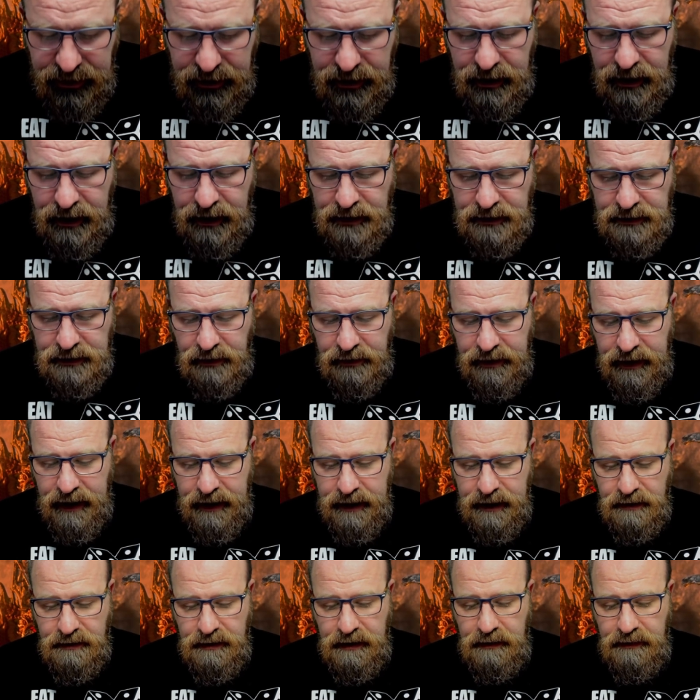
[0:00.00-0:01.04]
sorry,
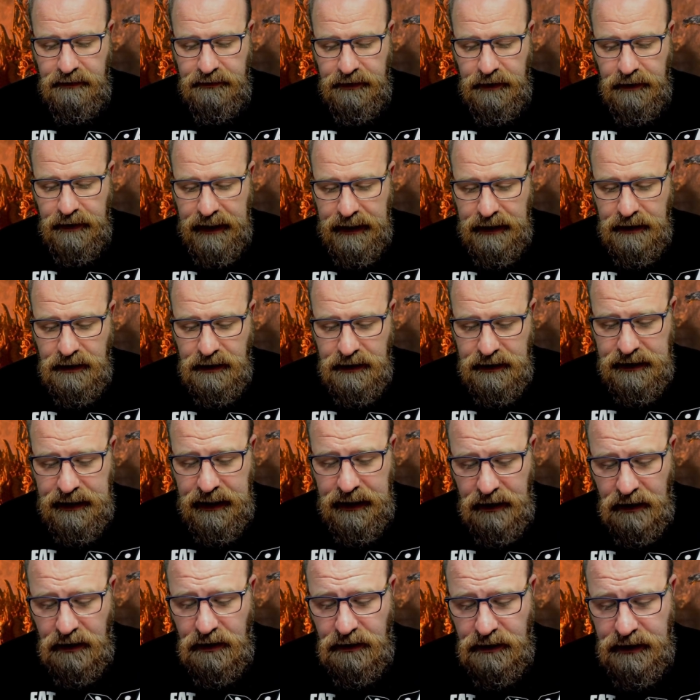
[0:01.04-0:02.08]
I agree with you. It does
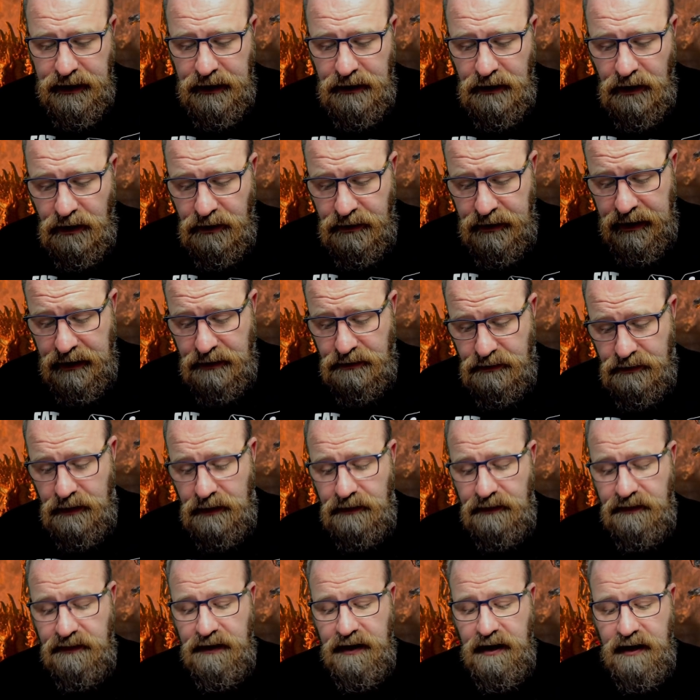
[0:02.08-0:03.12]
say Auric
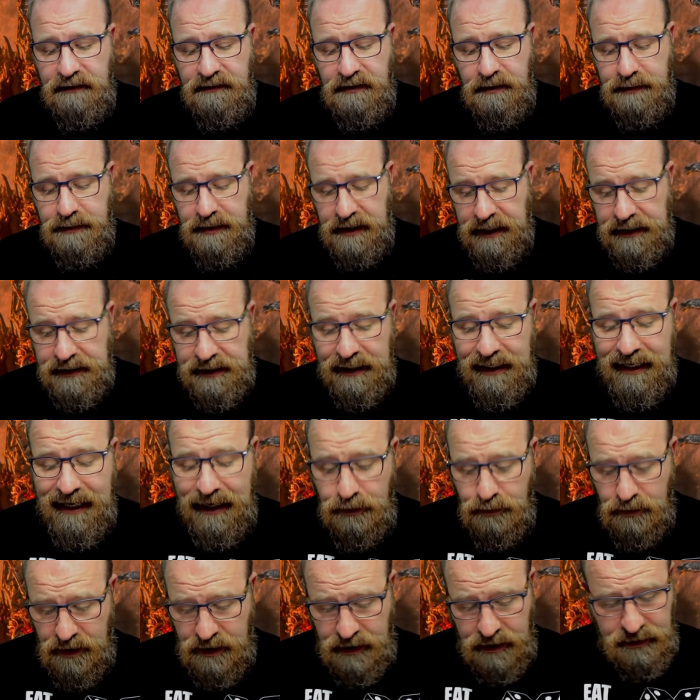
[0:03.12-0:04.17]
Runefather, but it's a
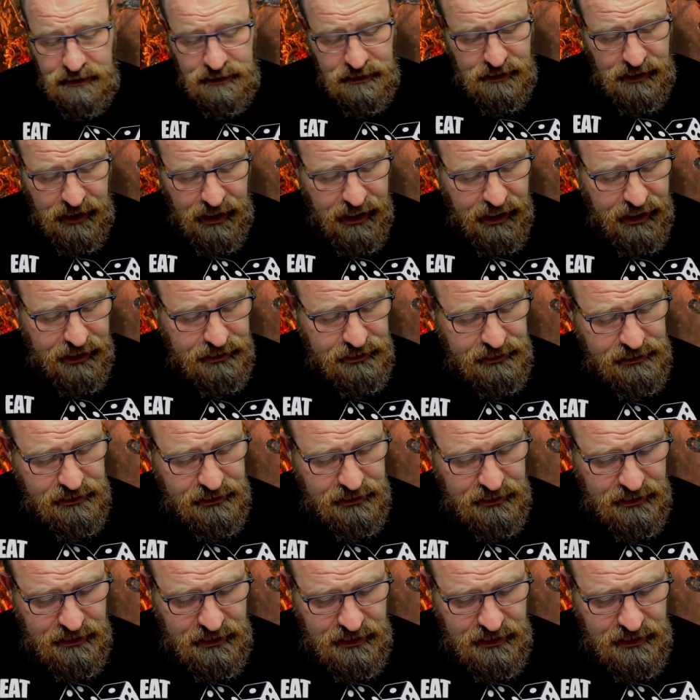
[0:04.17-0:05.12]
keyword, and